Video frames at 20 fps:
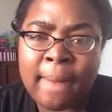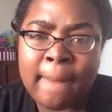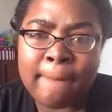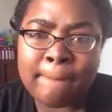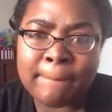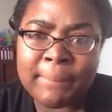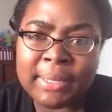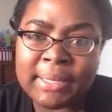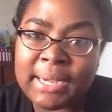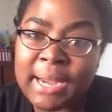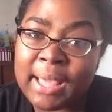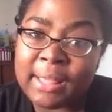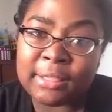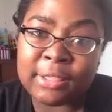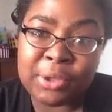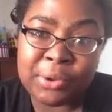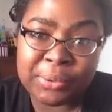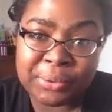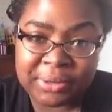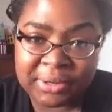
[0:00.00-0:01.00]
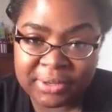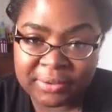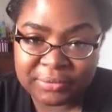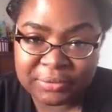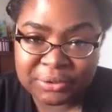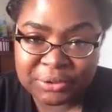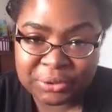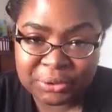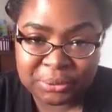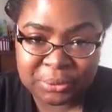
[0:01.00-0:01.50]
but not low enough
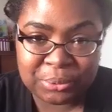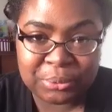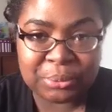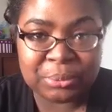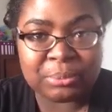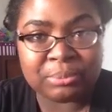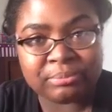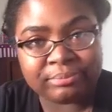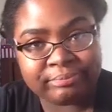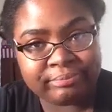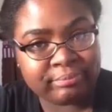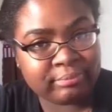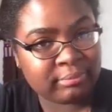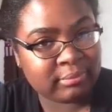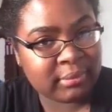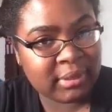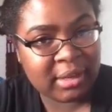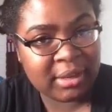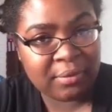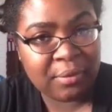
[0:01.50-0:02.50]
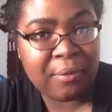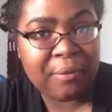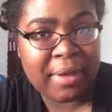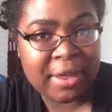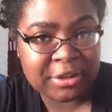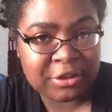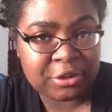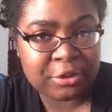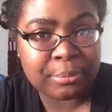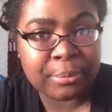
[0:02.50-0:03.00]
to give a
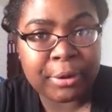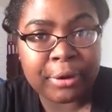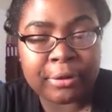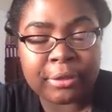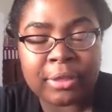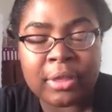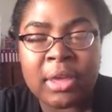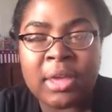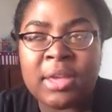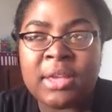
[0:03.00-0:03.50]
vaginal birth.